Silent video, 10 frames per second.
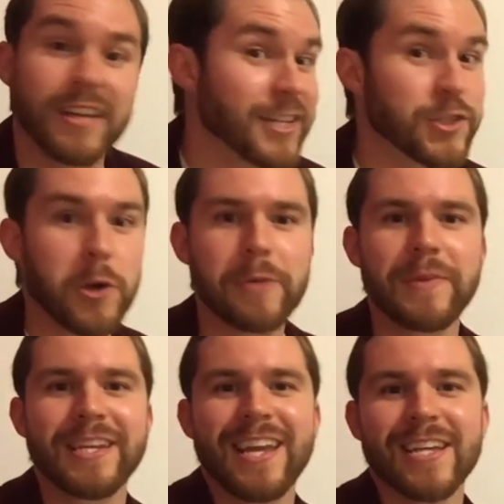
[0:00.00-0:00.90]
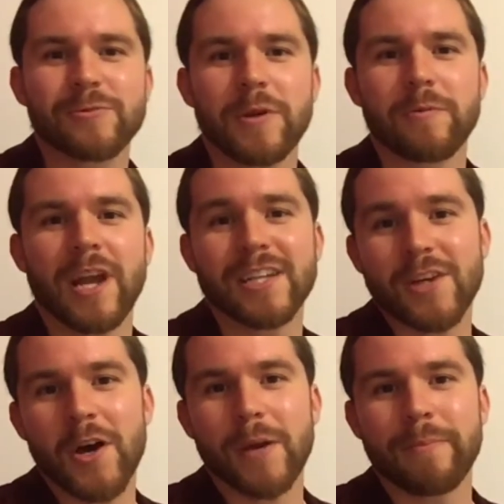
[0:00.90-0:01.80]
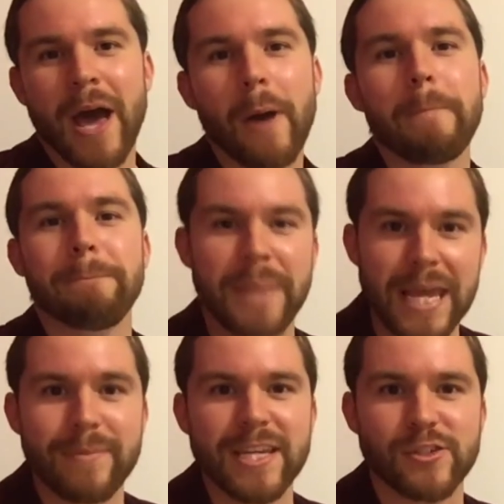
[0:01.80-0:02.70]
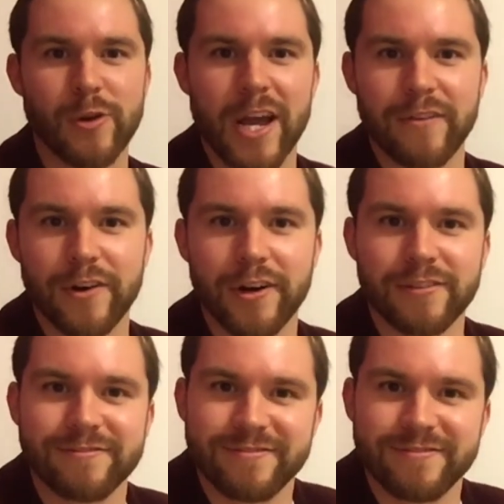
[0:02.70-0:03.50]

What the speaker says: Now join me next week when I talk about Baby Driver.